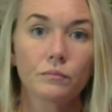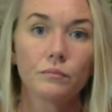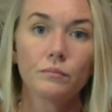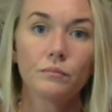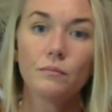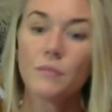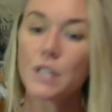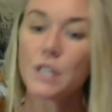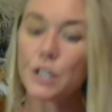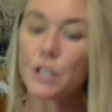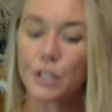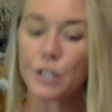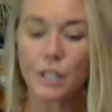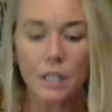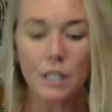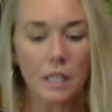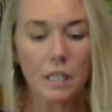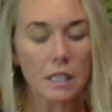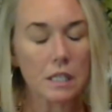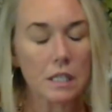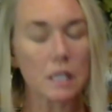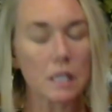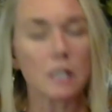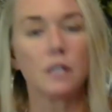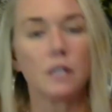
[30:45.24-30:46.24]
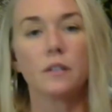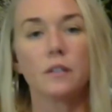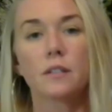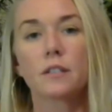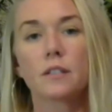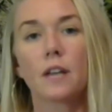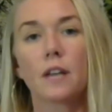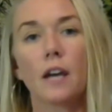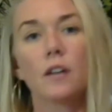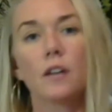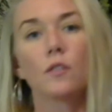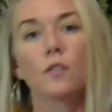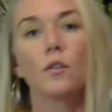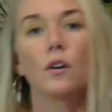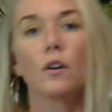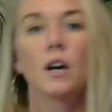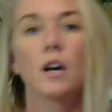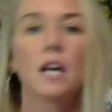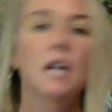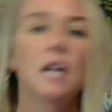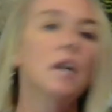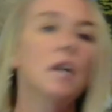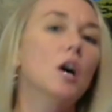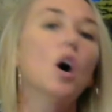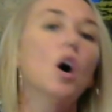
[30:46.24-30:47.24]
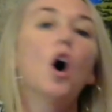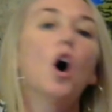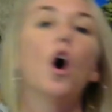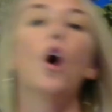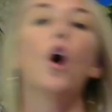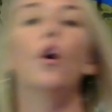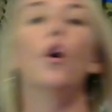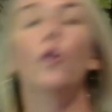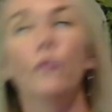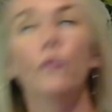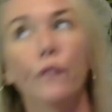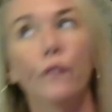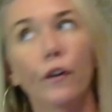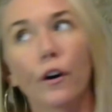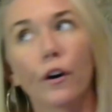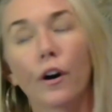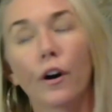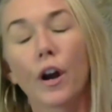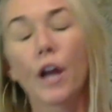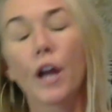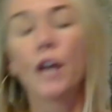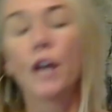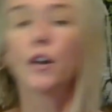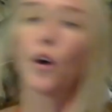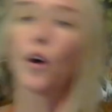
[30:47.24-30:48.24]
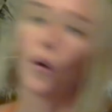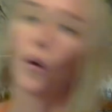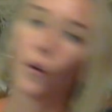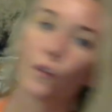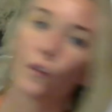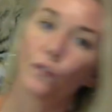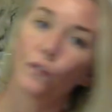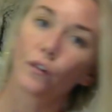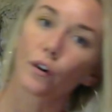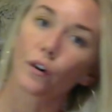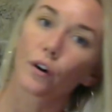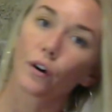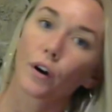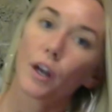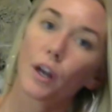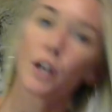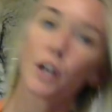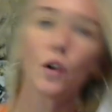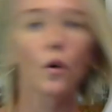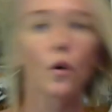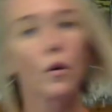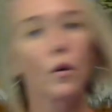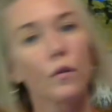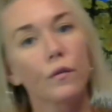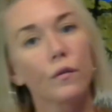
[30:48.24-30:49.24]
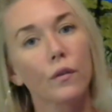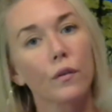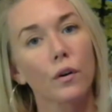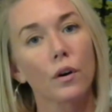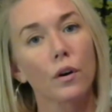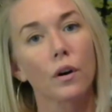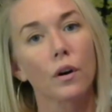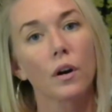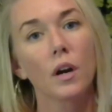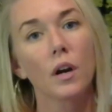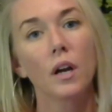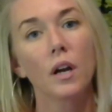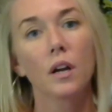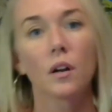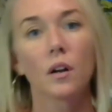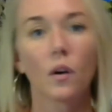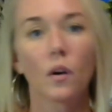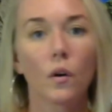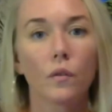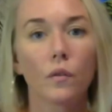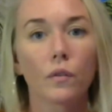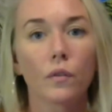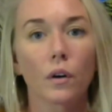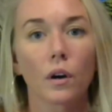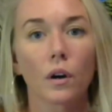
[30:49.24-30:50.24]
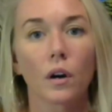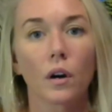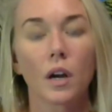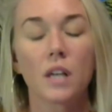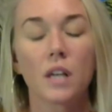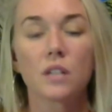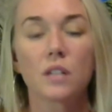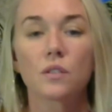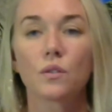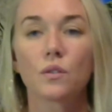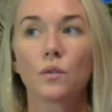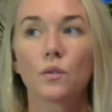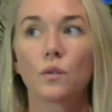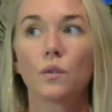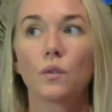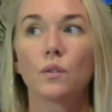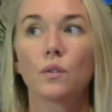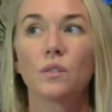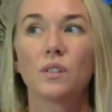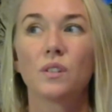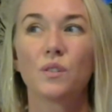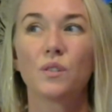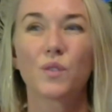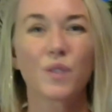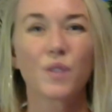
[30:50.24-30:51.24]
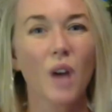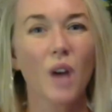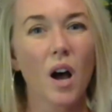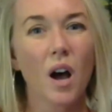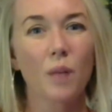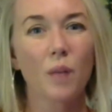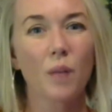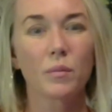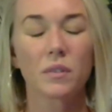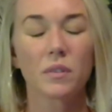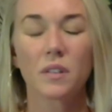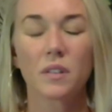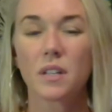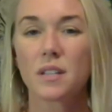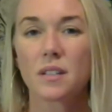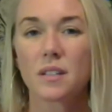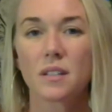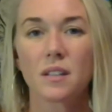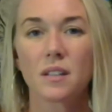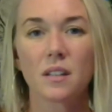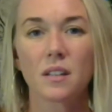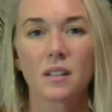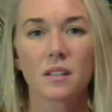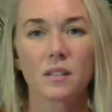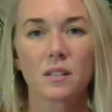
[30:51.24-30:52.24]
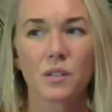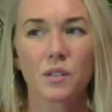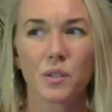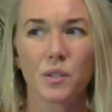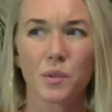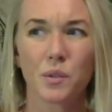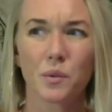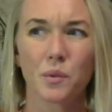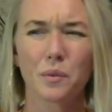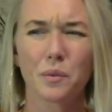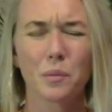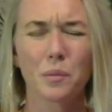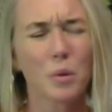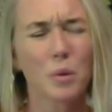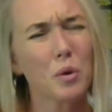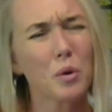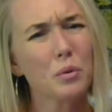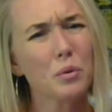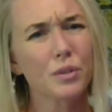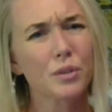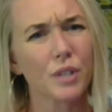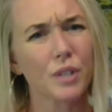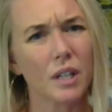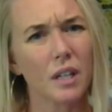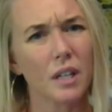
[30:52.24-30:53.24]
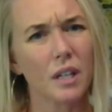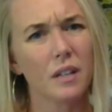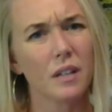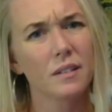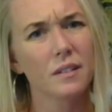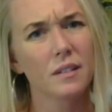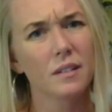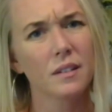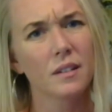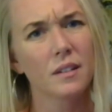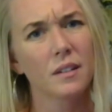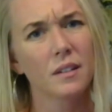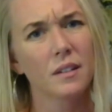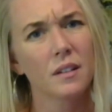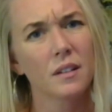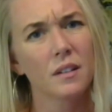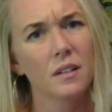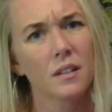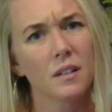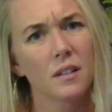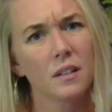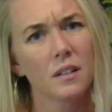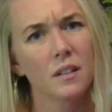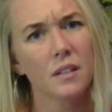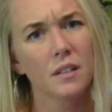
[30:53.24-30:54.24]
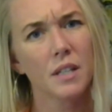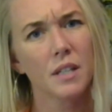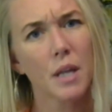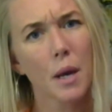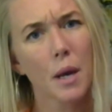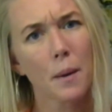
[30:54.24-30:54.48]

You're going to continue the cycle over and over and over and over until you stop listening to the bullshit. We